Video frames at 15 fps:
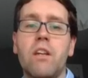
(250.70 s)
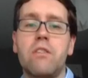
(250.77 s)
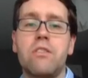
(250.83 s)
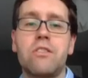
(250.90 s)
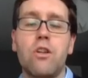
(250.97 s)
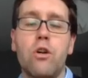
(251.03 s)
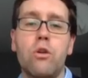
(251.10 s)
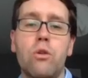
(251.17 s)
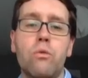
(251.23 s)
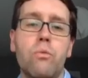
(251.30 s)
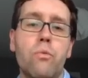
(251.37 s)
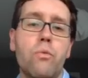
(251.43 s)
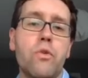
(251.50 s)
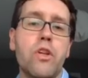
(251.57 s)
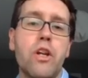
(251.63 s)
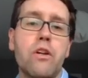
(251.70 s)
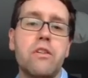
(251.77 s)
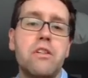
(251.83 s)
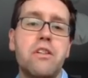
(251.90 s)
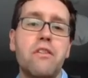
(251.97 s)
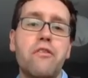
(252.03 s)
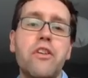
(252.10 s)
so,
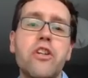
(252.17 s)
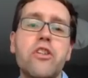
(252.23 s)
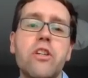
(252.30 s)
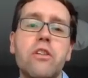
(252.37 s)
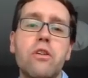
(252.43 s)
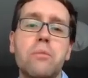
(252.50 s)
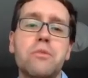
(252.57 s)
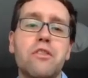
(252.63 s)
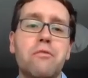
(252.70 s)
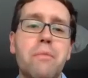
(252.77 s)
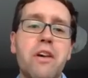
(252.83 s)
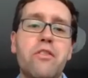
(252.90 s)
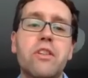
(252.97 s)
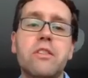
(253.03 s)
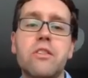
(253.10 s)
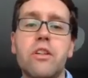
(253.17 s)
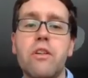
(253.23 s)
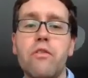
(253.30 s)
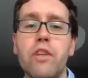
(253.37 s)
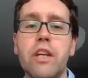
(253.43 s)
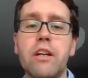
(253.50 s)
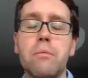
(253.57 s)
definition in terms of methods, you
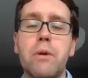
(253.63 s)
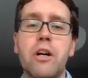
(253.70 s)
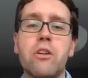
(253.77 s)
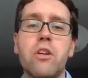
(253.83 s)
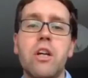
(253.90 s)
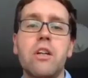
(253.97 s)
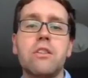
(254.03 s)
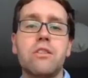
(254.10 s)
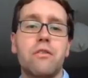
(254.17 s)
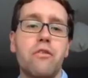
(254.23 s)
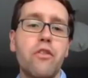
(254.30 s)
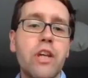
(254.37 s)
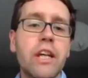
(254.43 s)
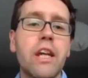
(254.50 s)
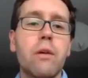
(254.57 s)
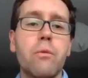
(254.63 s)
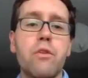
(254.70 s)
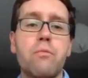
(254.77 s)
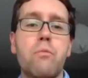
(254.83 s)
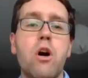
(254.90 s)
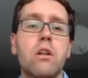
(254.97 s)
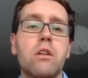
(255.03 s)
can think about sort of thinking
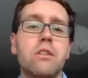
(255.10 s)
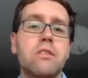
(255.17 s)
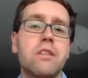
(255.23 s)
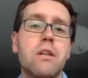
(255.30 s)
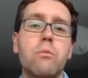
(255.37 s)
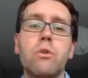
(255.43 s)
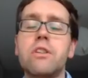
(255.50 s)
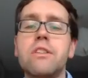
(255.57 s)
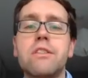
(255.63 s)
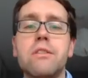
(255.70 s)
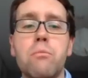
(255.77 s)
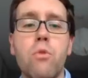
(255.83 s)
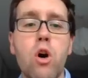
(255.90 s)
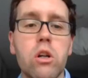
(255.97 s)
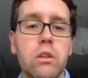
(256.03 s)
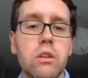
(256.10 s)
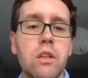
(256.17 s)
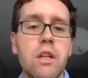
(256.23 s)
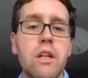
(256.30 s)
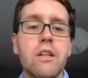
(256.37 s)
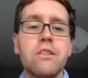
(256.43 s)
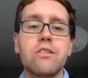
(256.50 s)
with models. What is a model?
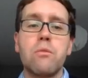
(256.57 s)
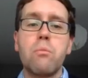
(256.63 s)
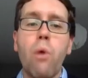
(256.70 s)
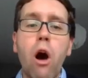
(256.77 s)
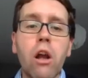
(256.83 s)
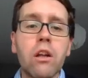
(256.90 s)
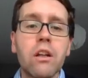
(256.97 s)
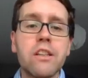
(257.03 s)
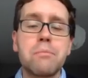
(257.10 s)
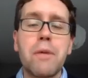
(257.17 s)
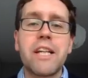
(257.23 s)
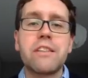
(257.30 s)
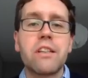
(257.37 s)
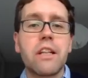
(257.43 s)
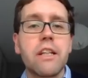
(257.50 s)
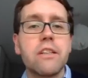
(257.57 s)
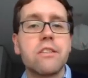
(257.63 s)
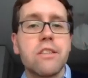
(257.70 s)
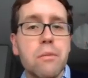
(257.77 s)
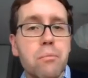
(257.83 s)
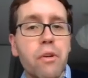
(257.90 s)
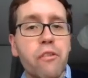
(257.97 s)
So a model is basically a
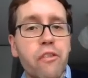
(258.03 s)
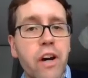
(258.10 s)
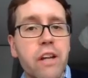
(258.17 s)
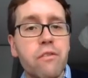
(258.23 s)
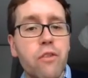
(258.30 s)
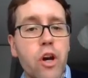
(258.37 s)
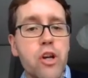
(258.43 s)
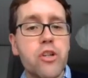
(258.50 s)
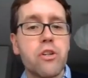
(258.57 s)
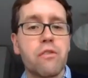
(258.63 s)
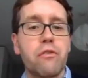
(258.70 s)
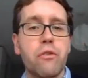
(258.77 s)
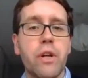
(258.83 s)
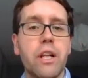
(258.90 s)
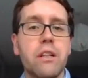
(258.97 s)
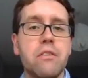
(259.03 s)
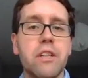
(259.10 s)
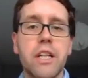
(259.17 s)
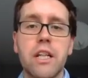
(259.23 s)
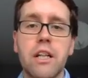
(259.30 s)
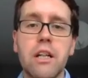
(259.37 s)
simplified version of reality.